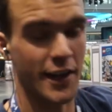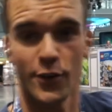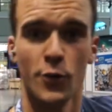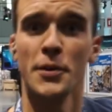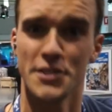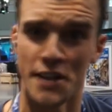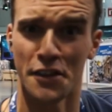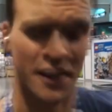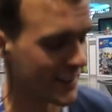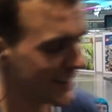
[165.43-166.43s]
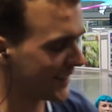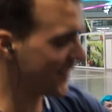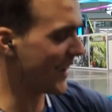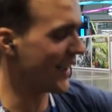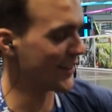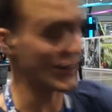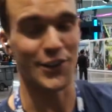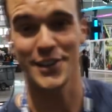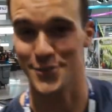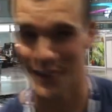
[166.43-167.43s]
done almost nothing, and the
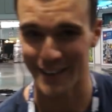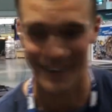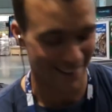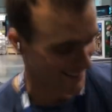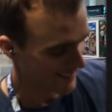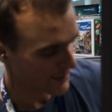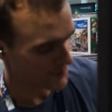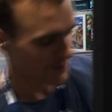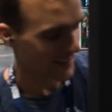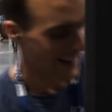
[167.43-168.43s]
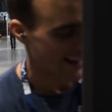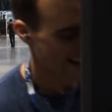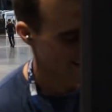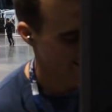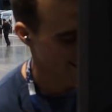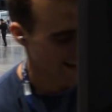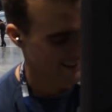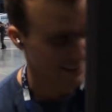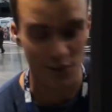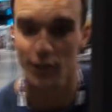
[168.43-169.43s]
clock is running down, and
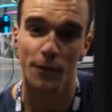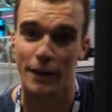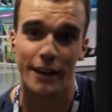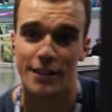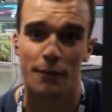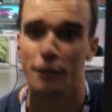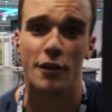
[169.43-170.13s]
that there's not going to be any time to